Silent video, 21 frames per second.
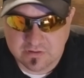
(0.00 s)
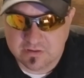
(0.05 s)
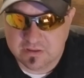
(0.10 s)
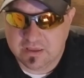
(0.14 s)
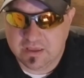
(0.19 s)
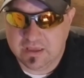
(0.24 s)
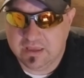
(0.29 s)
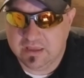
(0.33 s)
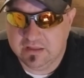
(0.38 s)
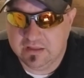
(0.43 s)

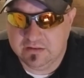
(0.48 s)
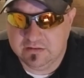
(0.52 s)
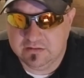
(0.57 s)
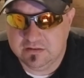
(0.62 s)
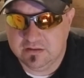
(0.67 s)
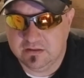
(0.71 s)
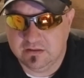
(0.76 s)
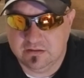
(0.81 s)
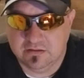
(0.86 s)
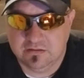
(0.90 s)
and
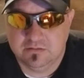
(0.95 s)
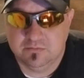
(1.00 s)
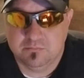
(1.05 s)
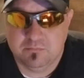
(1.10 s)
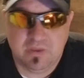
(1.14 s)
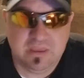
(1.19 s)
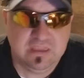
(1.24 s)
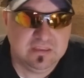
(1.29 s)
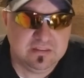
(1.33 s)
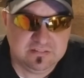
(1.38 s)

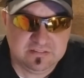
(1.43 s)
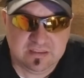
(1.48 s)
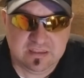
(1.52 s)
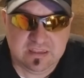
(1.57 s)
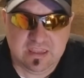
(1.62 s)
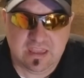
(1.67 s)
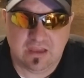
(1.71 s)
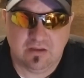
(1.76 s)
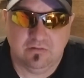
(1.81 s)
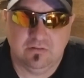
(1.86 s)
make a
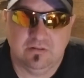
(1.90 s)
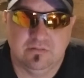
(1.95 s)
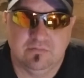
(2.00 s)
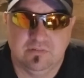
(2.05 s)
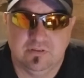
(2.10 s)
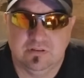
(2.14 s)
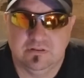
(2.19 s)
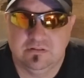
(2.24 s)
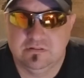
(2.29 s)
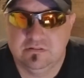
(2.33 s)
tea out of
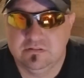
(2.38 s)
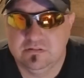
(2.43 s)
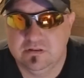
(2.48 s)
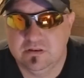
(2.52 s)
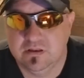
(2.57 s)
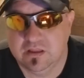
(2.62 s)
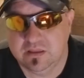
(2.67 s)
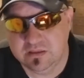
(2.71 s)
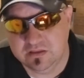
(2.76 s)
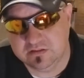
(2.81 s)
it.
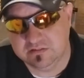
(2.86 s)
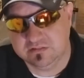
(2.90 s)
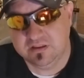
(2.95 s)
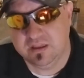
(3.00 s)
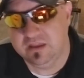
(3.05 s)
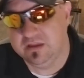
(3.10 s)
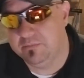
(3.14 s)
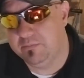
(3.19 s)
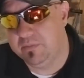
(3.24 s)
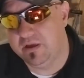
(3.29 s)
Now you can
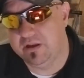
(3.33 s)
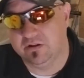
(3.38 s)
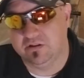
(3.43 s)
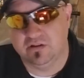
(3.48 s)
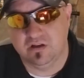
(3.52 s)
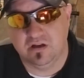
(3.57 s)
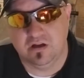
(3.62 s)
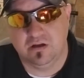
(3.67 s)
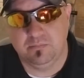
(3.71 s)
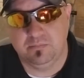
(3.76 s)
take about a
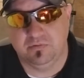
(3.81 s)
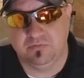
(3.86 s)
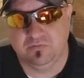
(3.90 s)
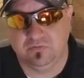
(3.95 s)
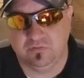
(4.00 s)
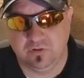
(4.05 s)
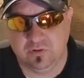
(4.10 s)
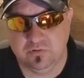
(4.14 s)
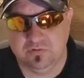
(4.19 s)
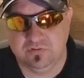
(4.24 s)
cup of
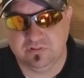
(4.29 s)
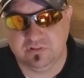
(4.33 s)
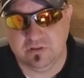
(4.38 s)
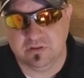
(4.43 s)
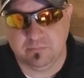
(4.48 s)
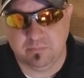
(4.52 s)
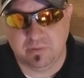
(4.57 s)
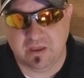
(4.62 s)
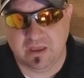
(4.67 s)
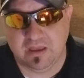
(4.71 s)
loosely
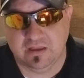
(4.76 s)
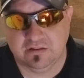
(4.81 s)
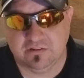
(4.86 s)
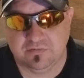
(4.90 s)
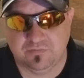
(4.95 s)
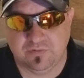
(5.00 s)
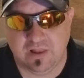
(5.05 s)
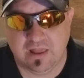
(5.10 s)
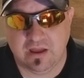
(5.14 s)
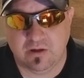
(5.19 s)
packed
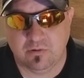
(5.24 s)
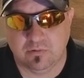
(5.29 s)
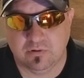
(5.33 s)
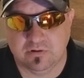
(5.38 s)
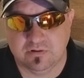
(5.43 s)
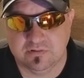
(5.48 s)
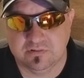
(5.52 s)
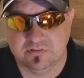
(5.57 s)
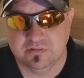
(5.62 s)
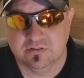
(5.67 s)

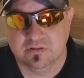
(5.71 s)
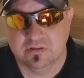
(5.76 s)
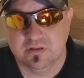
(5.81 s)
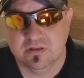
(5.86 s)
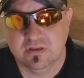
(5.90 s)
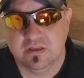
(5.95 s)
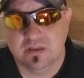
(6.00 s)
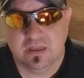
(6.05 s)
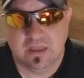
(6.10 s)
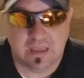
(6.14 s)
flowers
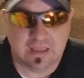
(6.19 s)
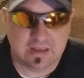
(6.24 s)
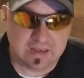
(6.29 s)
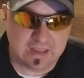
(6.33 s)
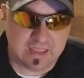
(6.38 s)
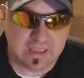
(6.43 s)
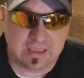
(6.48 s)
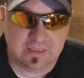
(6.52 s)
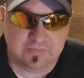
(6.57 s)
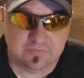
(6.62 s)
and
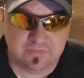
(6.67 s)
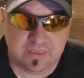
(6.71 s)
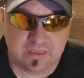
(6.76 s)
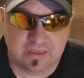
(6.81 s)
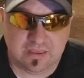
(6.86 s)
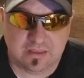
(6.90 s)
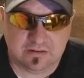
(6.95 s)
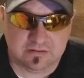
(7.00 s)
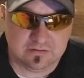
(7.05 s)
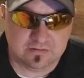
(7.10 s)
add
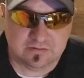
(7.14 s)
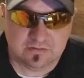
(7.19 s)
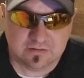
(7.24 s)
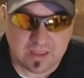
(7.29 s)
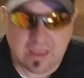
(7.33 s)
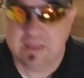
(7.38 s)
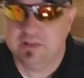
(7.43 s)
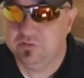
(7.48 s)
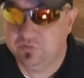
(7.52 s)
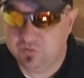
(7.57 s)

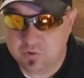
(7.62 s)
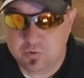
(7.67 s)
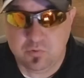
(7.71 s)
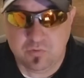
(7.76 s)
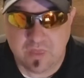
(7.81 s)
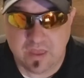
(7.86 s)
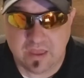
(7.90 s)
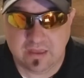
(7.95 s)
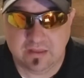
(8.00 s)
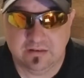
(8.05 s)
to
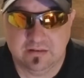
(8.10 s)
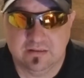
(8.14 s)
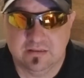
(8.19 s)
that